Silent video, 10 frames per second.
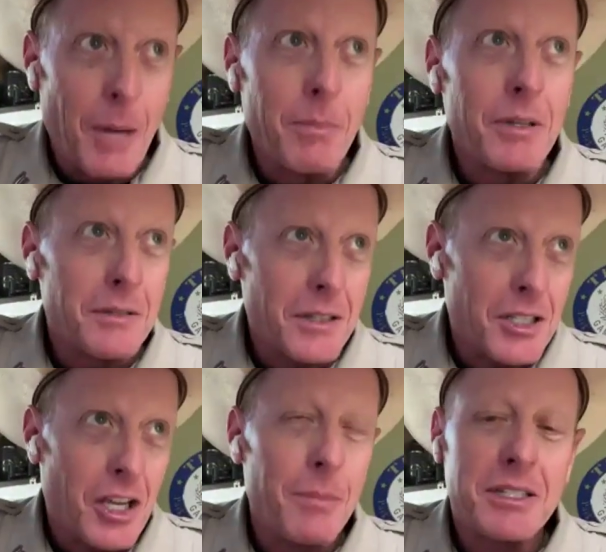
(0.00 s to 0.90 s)
coming
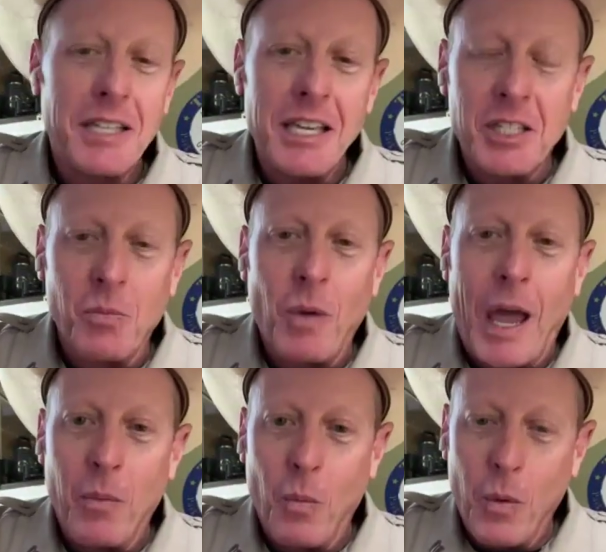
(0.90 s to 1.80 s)
this coming season,
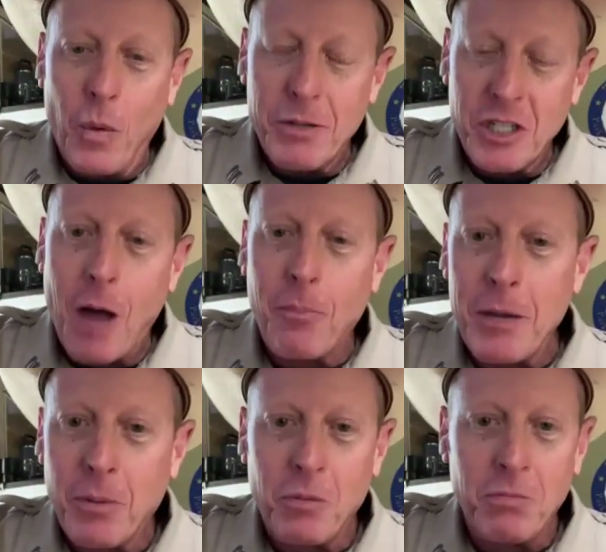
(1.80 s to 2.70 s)
hey, when we stop
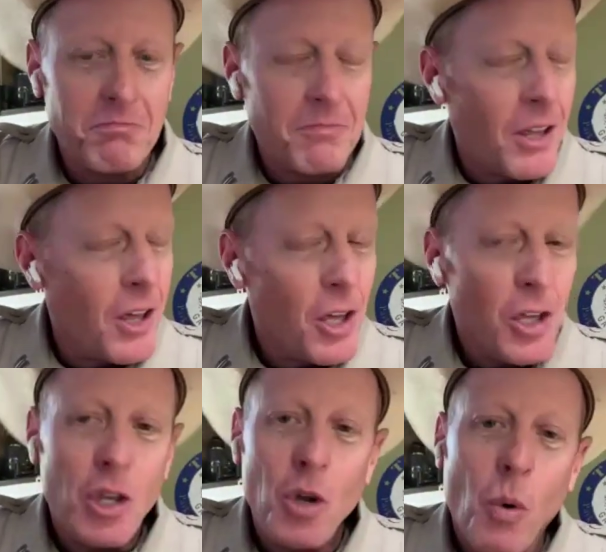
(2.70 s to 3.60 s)
people,
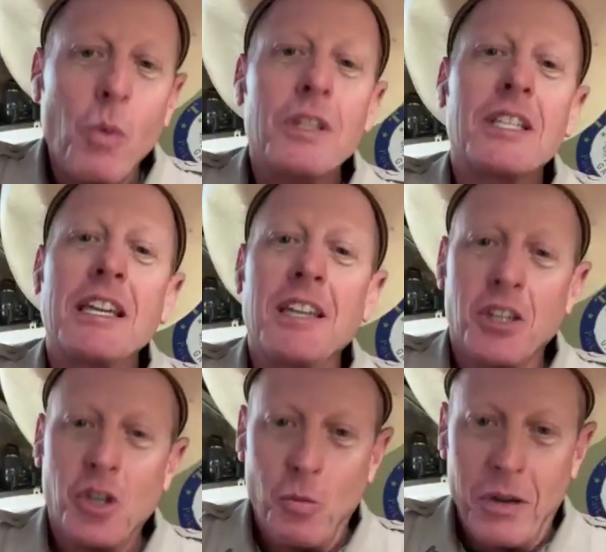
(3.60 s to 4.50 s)
you won't see a
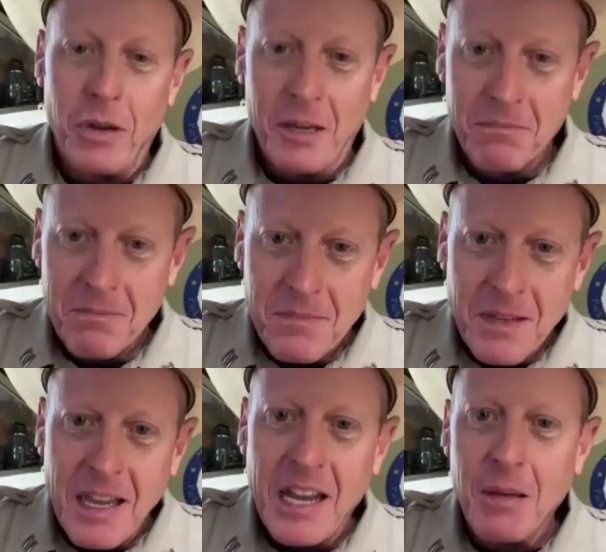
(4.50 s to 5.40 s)
Q beam
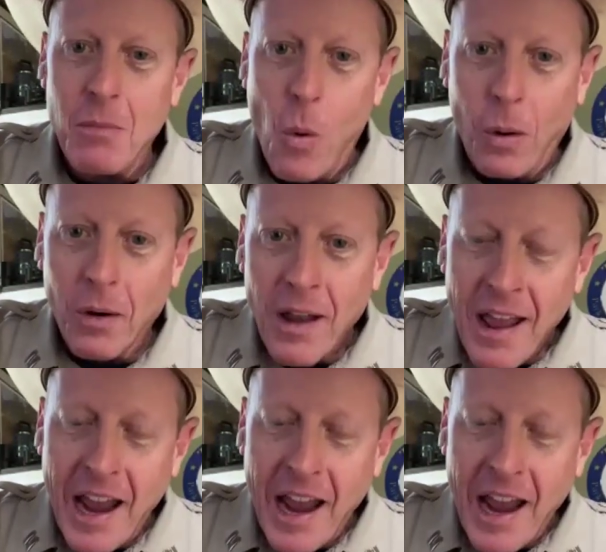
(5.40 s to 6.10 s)
anymore.